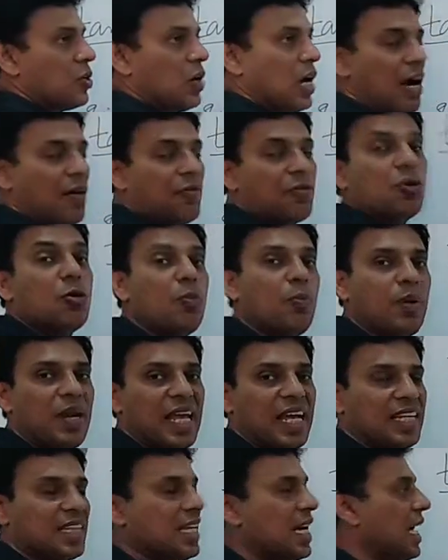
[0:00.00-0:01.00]
you have to
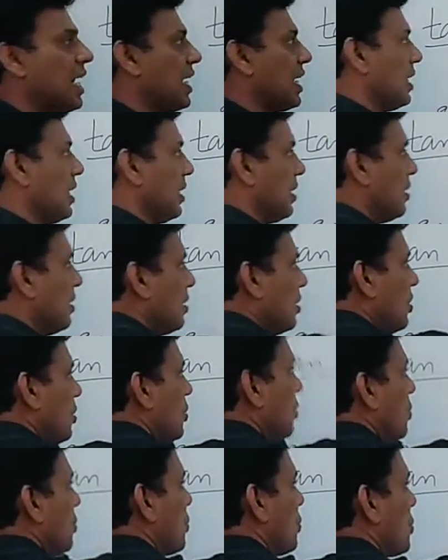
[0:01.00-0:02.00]
break the angle.
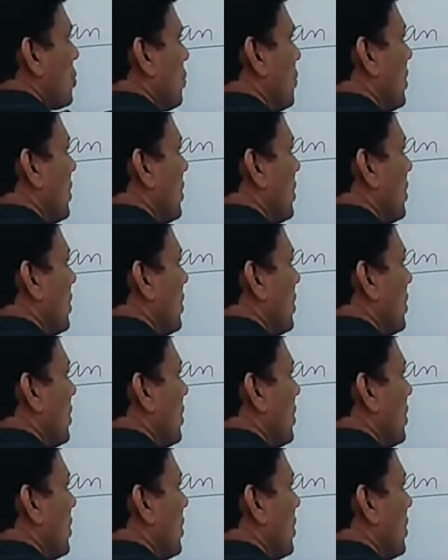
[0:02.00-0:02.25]
So